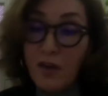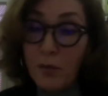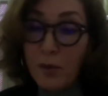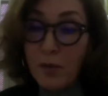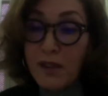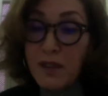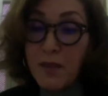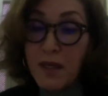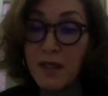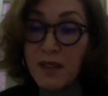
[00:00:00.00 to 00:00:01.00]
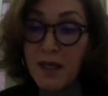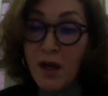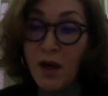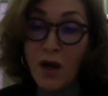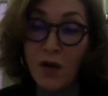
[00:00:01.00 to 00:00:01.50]
of public space,
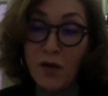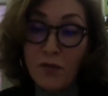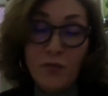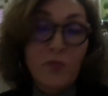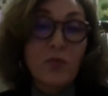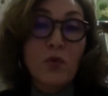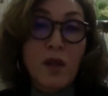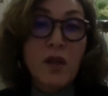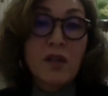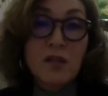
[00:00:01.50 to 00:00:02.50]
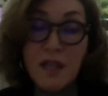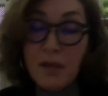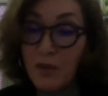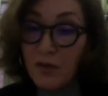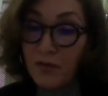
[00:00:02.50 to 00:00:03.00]
with the concept